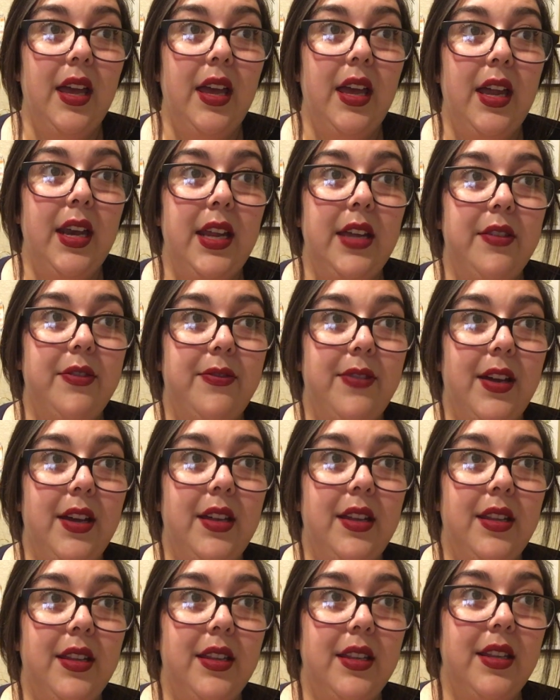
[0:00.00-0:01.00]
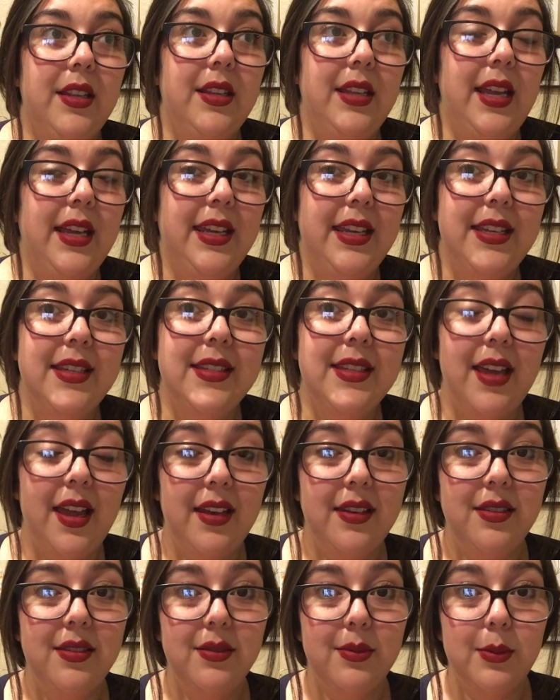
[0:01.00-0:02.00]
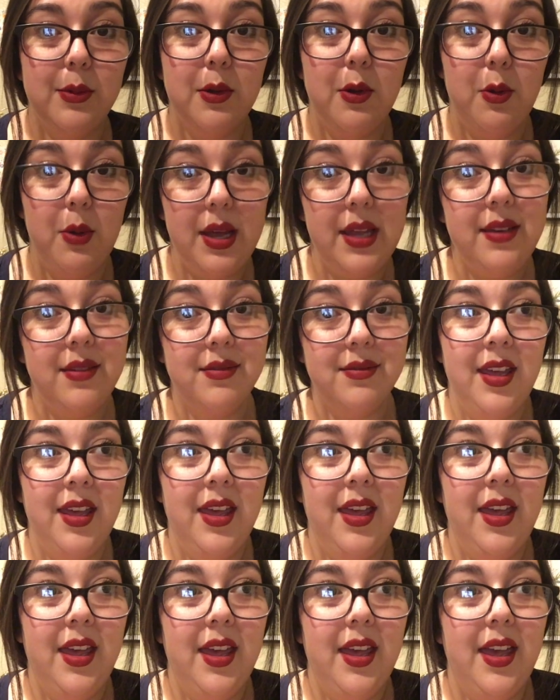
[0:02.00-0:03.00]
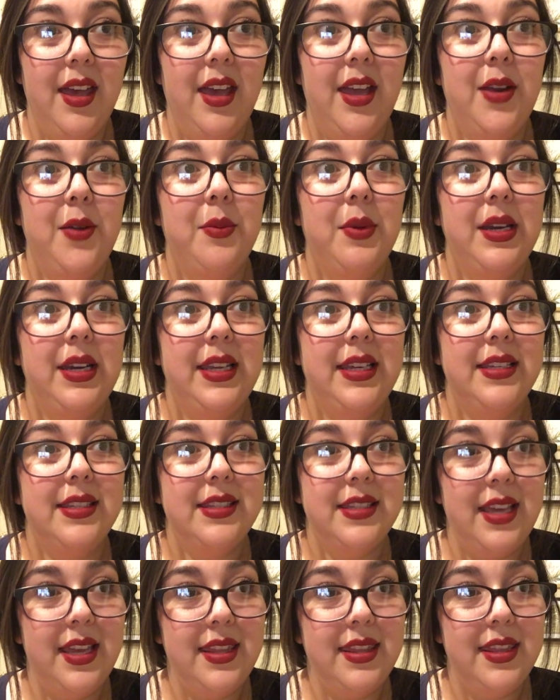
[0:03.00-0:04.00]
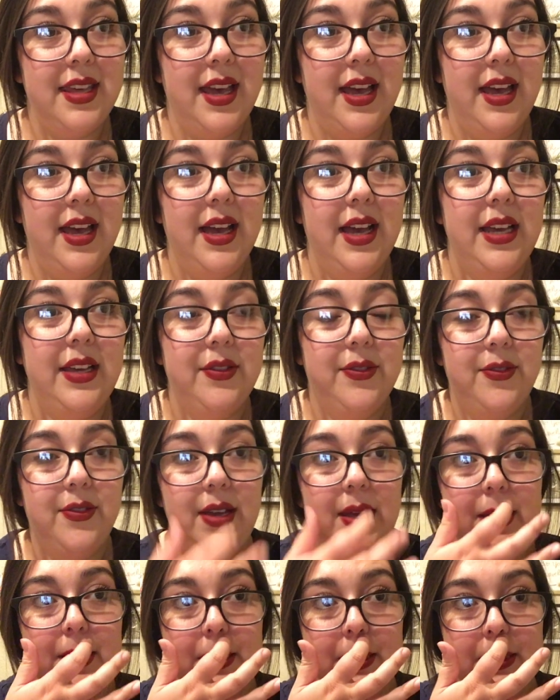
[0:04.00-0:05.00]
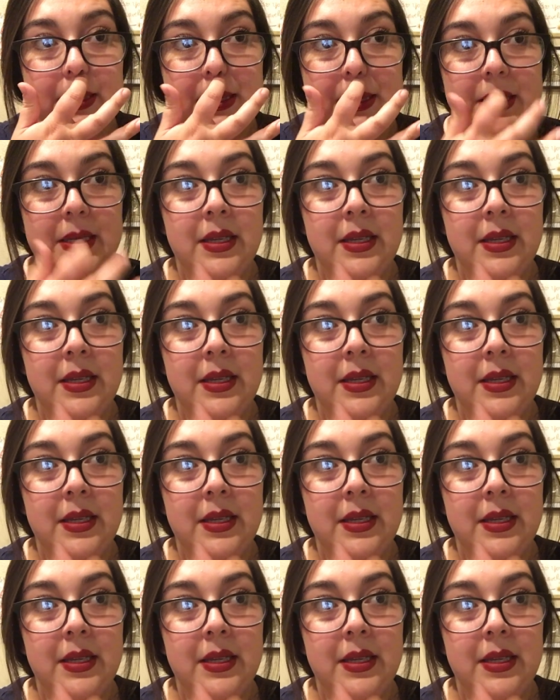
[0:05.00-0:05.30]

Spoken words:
And I felt like he said, quit. And when he said that, I felt